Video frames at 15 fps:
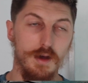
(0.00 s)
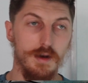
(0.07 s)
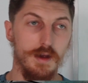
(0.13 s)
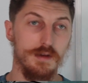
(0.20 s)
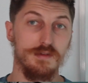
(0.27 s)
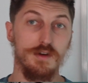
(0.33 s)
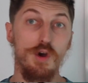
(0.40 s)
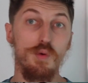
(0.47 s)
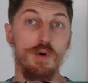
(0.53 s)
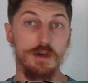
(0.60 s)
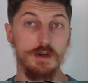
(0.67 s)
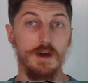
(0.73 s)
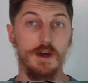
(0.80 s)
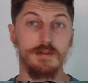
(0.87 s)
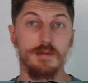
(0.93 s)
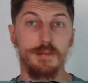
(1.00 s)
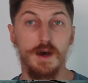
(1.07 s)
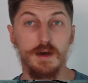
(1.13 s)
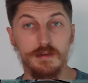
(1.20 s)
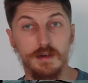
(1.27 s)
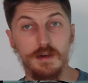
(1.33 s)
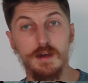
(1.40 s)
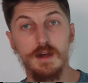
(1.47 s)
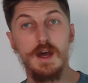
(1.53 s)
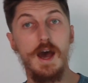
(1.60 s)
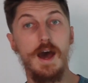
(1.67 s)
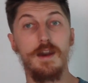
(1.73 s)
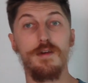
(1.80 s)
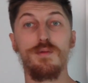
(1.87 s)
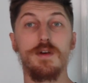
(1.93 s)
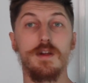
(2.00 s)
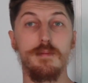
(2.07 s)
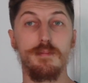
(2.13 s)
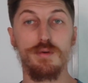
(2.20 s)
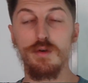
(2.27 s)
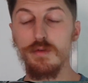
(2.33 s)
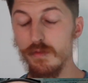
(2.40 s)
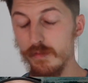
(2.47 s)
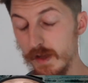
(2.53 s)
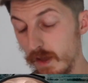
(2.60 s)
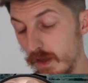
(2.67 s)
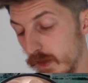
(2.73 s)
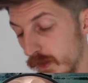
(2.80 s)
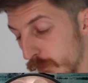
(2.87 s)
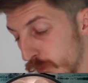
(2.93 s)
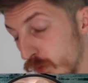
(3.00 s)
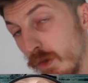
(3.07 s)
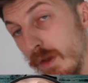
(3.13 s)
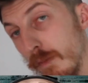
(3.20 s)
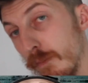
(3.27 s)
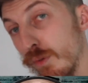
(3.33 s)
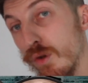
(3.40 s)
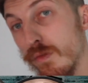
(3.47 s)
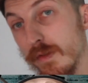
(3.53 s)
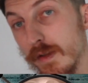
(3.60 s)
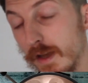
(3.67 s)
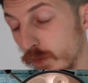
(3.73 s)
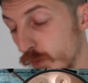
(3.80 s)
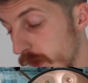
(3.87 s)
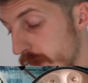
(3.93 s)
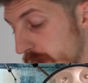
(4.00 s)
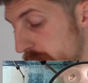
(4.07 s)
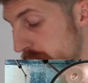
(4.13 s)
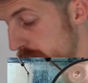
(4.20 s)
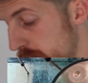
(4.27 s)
let us know what you liked about it, and if we can improve in any way,